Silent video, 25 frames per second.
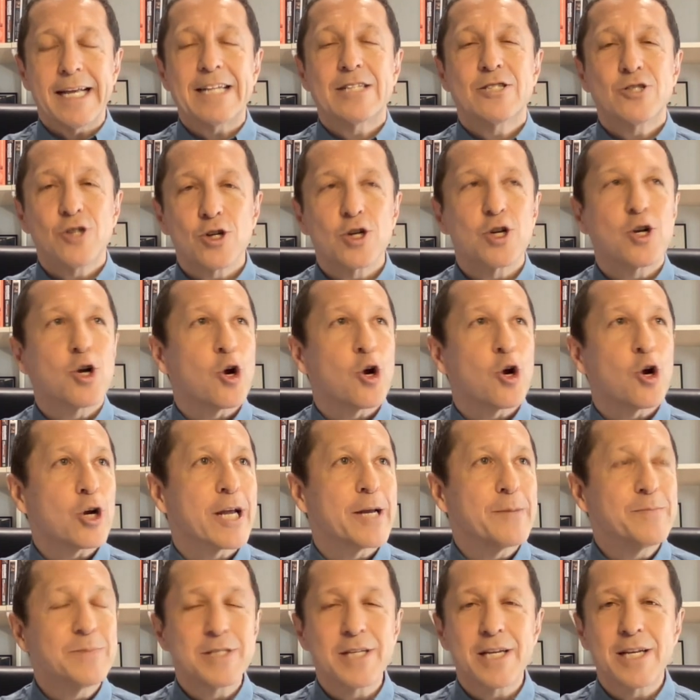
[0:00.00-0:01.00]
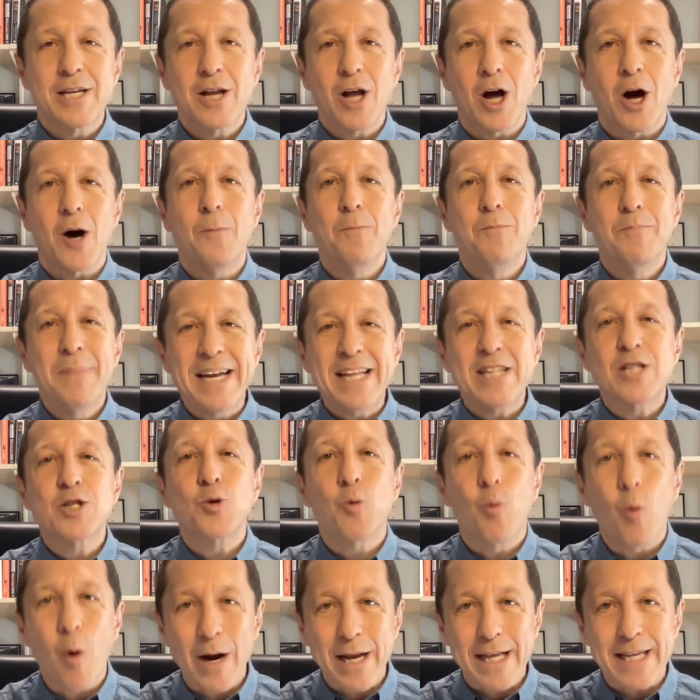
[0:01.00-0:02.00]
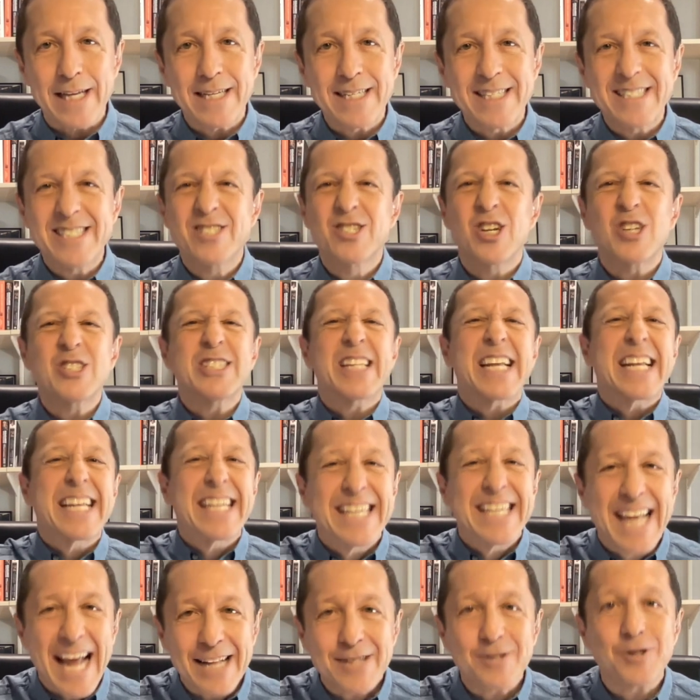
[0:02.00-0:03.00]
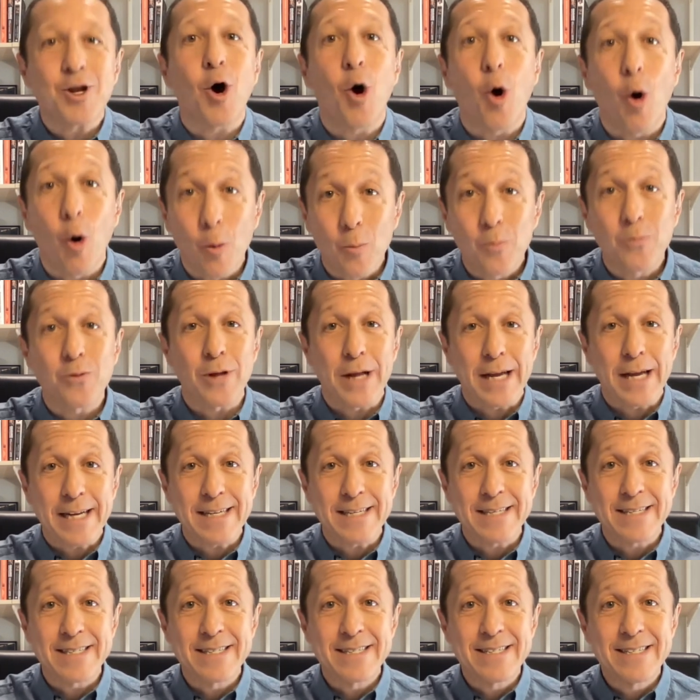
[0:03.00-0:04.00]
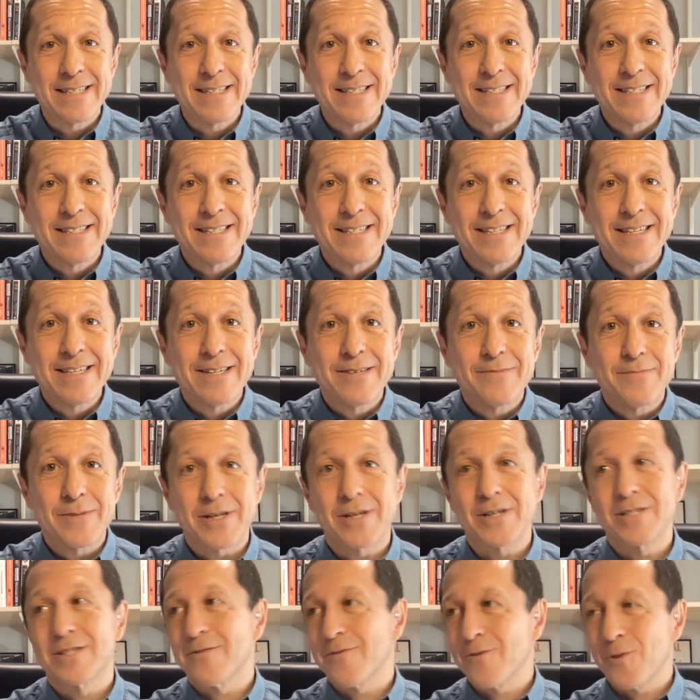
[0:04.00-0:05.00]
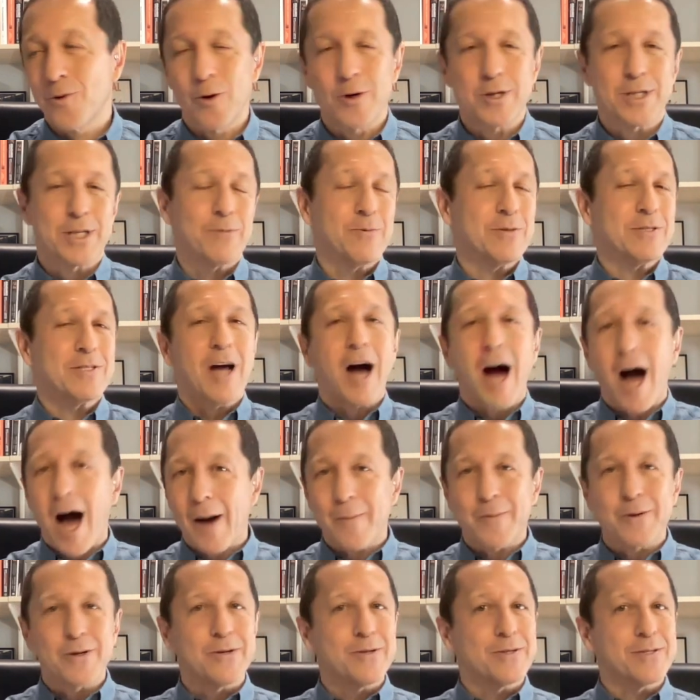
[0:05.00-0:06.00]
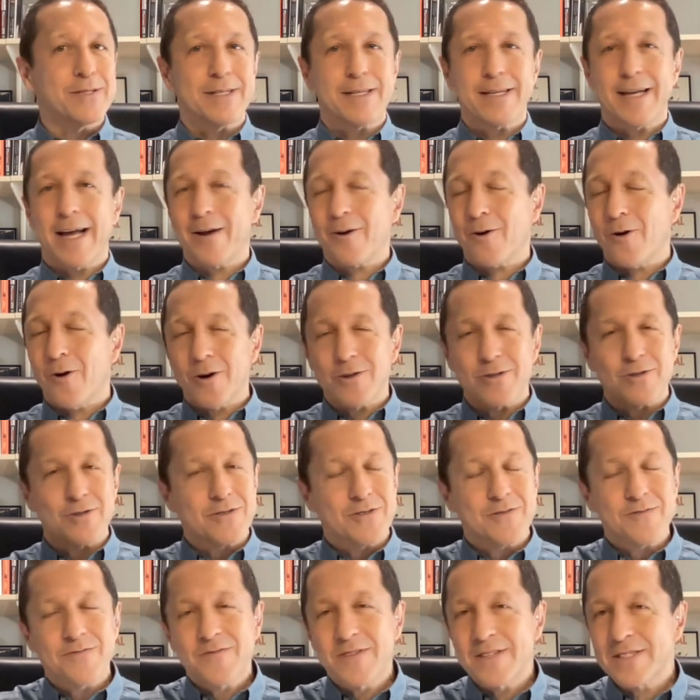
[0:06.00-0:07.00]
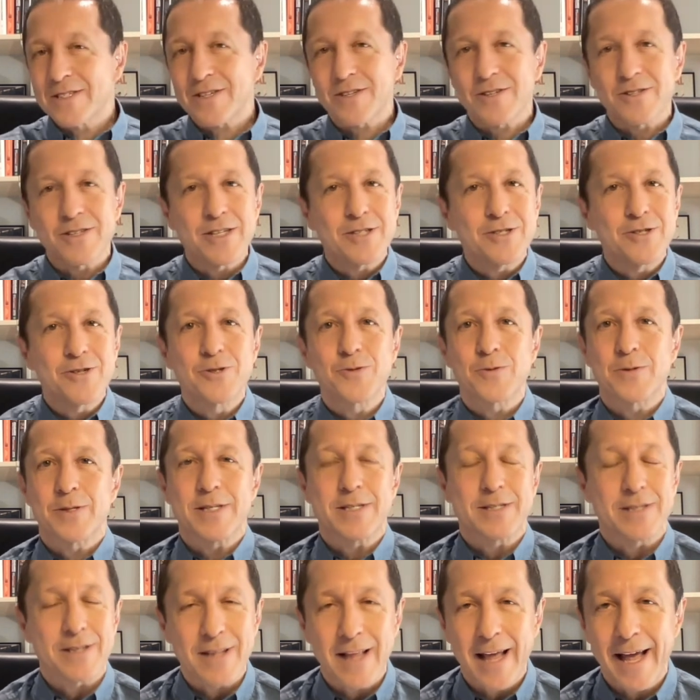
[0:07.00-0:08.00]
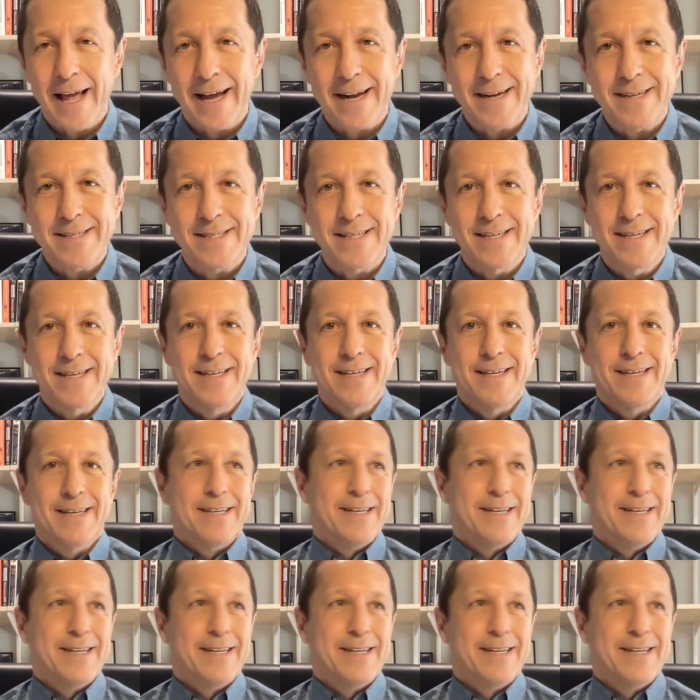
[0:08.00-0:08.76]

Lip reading: It took Kirk Gibson a minute 20 just to get the home plate because, of course, he was hobbled and he had all those physical issues with his legs.